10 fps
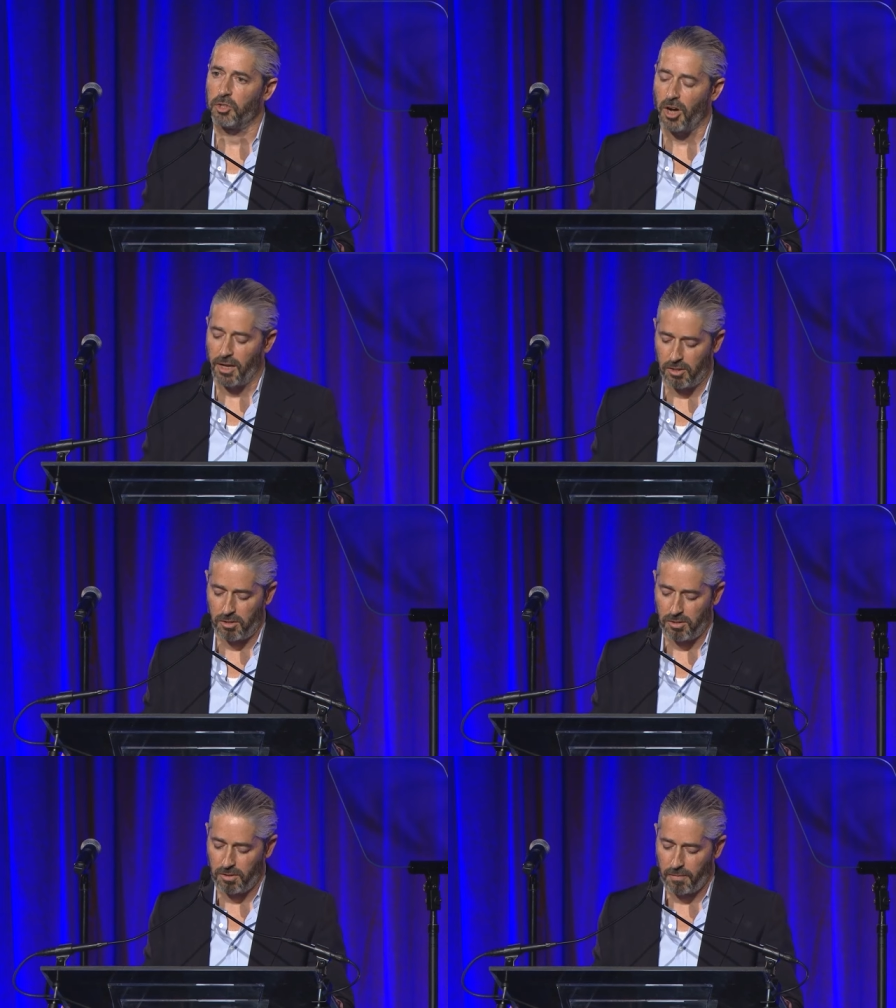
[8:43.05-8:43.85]

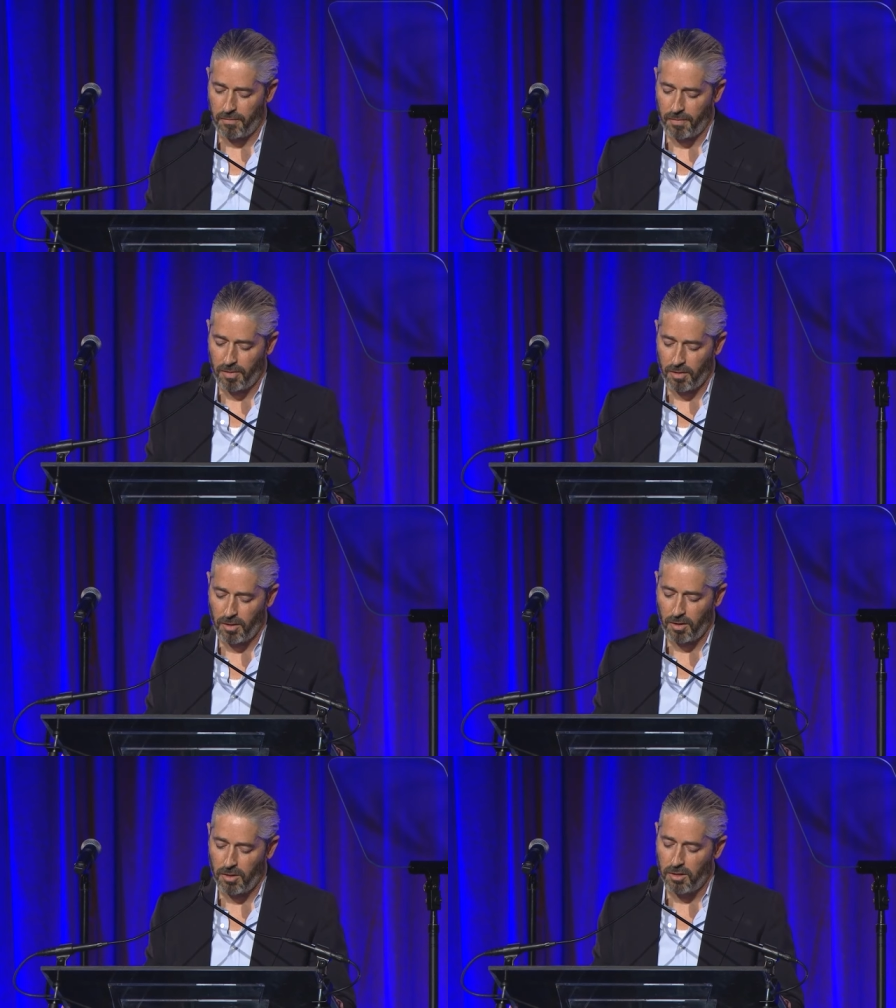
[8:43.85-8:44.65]
giants.
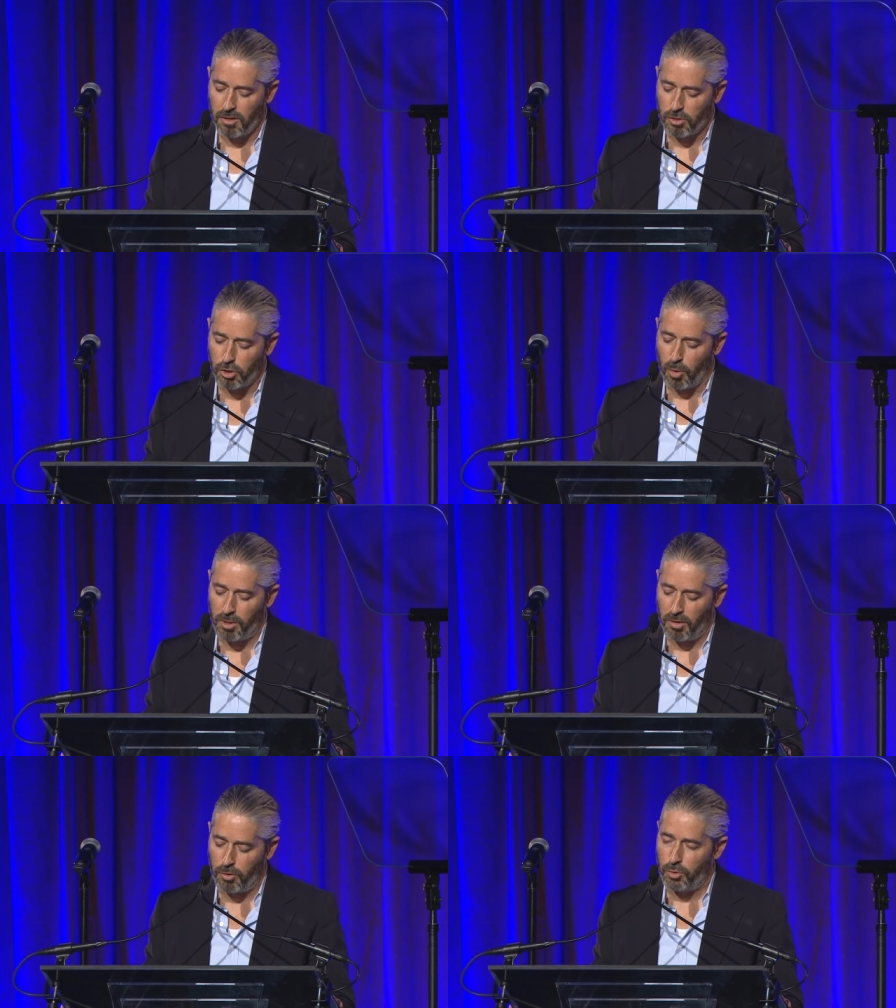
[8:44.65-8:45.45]
So
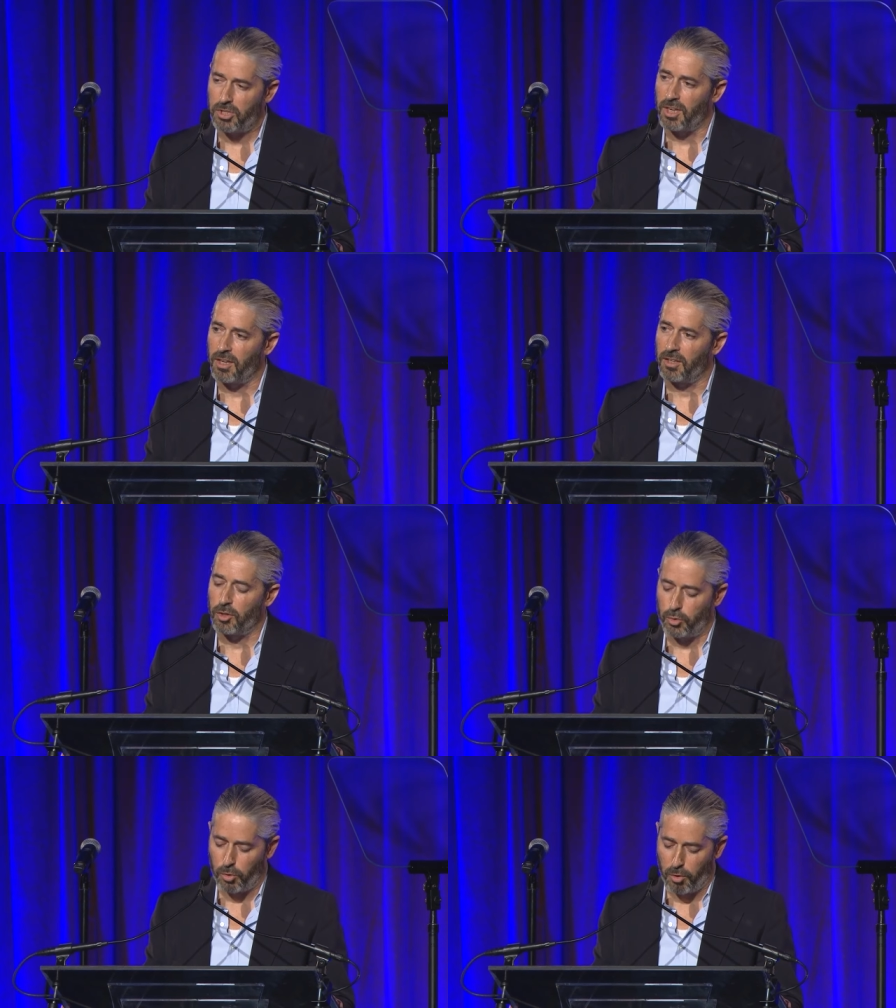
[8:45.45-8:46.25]
many of you sitting in
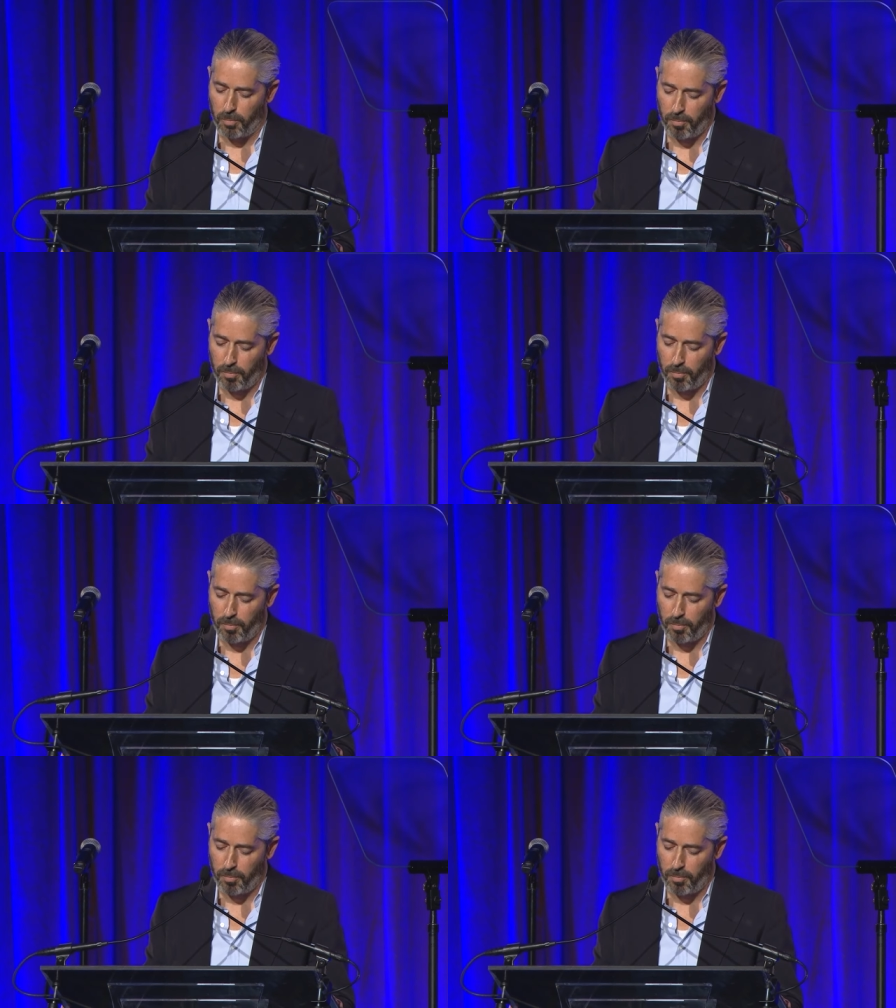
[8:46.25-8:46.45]
this room.